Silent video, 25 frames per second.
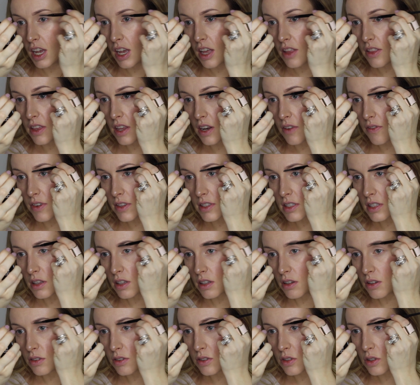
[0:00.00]
And then if it's a
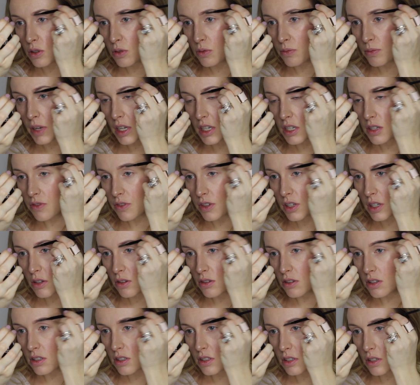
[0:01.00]
little too much for
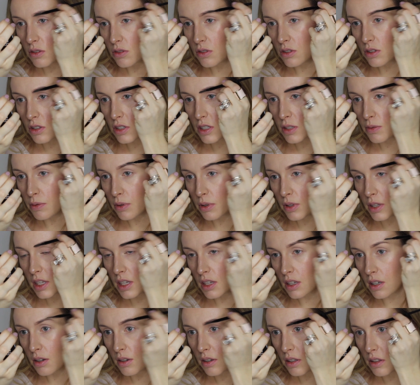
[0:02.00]
you, just use your spoolie
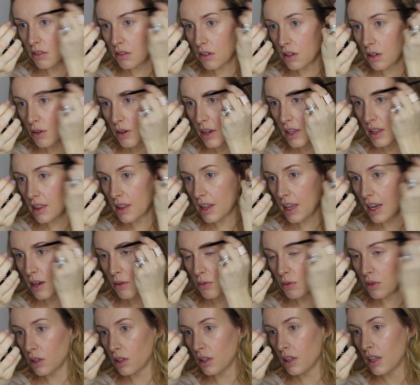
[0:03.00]
and go through, and
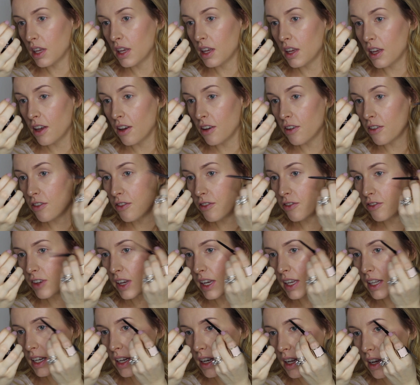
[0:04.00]
that will
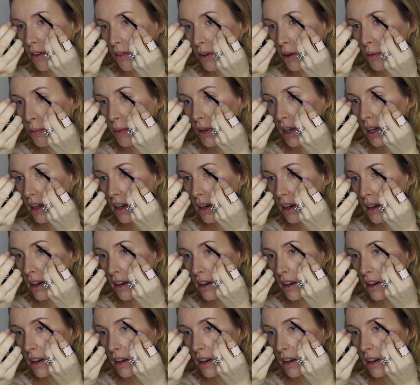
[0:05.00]
fade it out a bit.